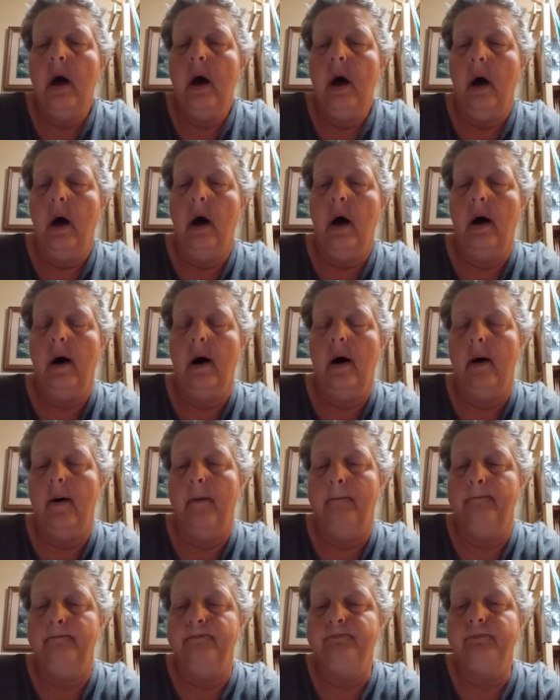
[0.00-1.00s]

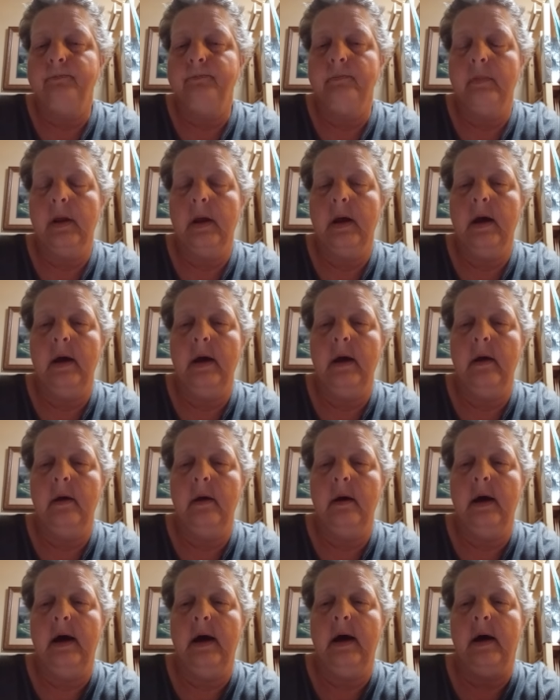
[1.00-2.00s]
Um,
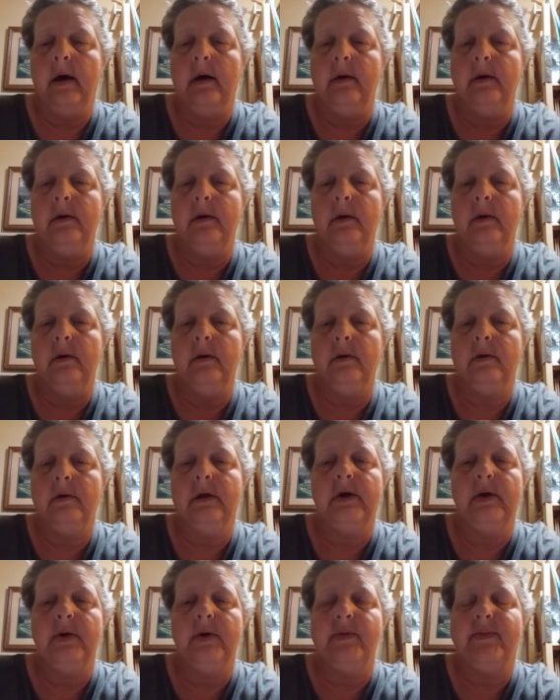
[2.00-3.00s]
and
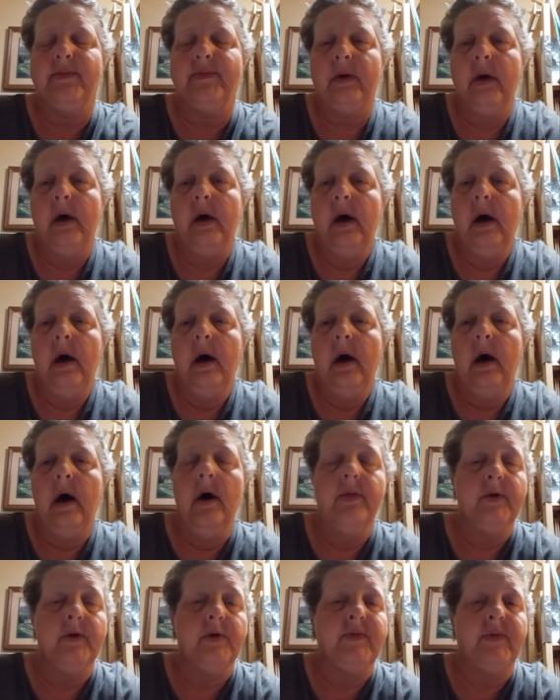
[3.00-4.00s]
there's
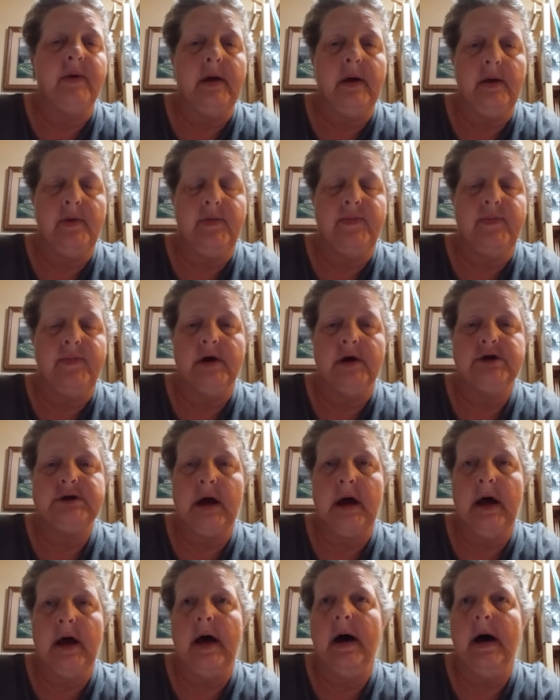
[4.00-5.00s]
other seeds such
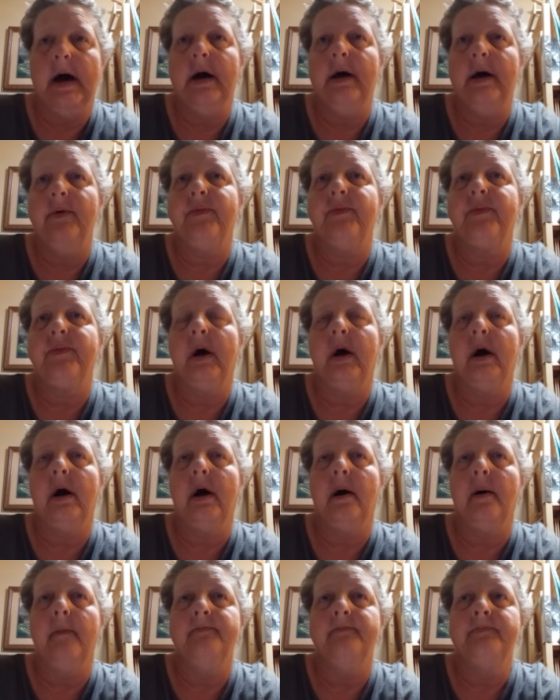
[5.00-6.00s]
as
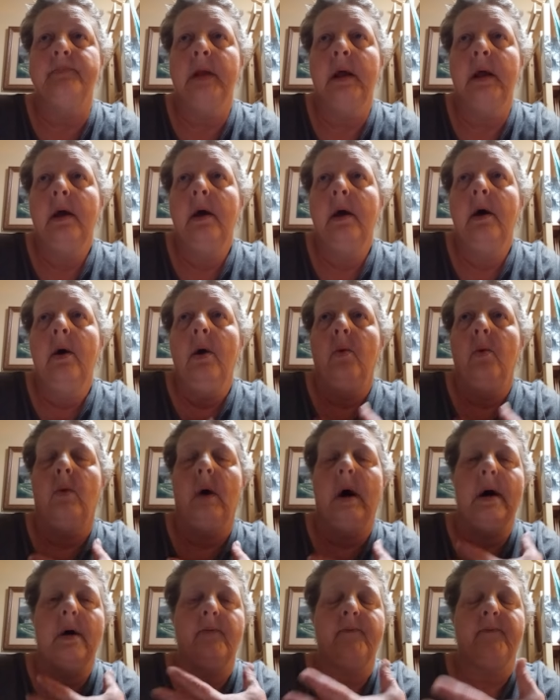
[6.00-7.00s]
um,
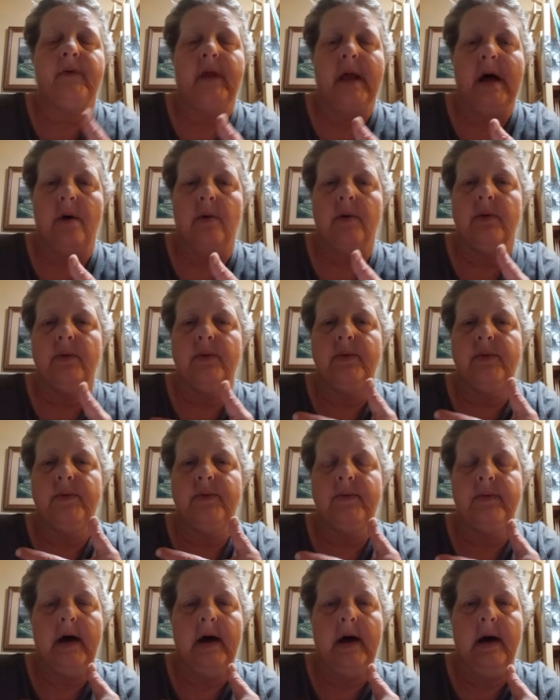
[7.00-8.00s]

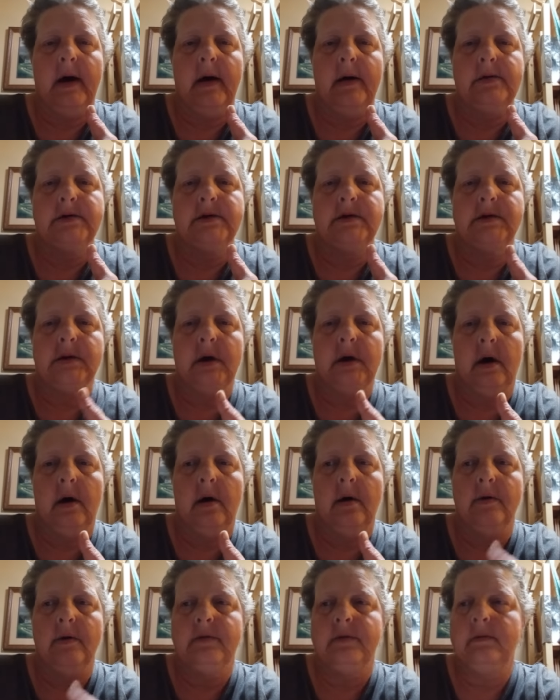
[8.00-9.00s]
wildflowers that
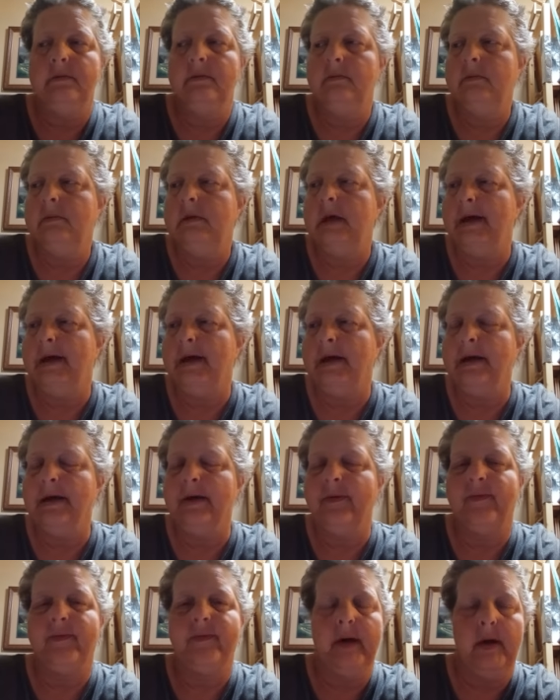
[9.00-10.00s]
uh, they can
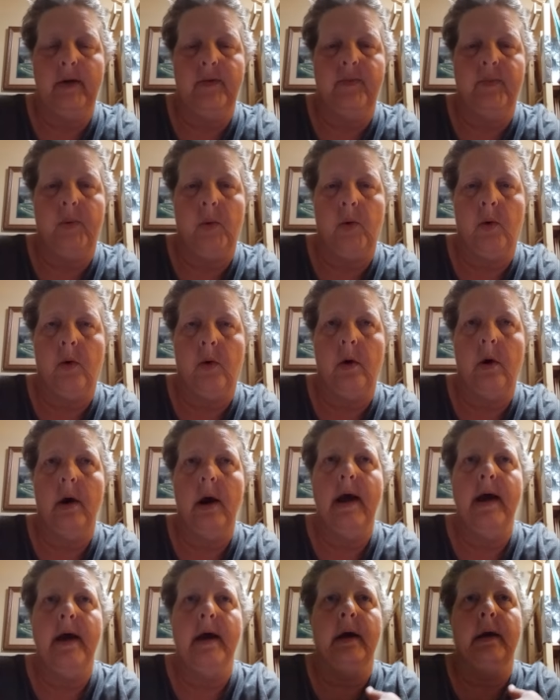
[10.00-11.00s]
get seeds for
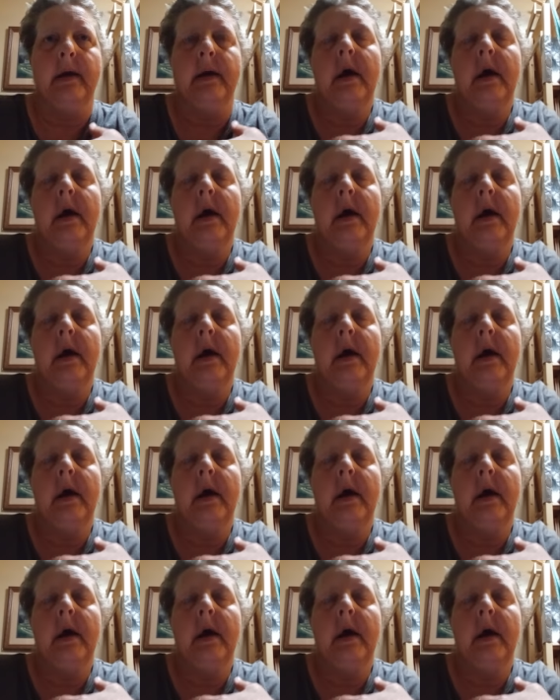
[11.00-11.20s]
and